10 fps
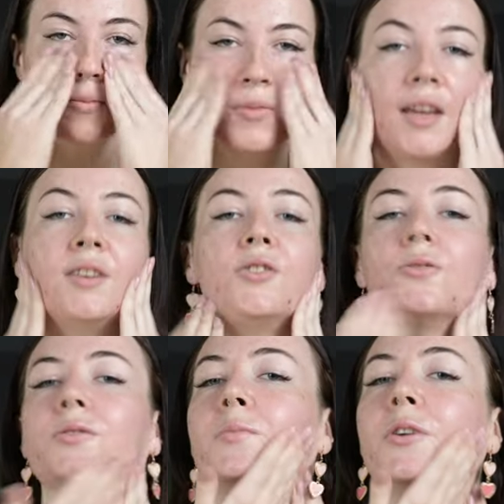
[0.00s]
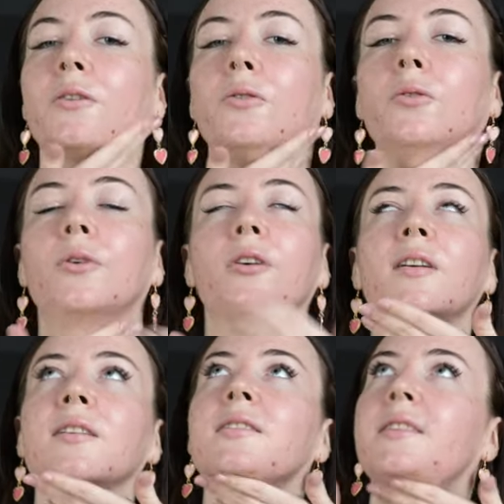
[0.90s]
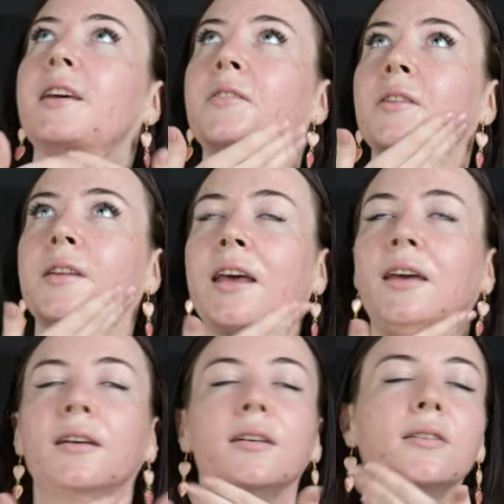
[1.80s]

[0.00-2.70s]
Making sure to bring all products down your neck.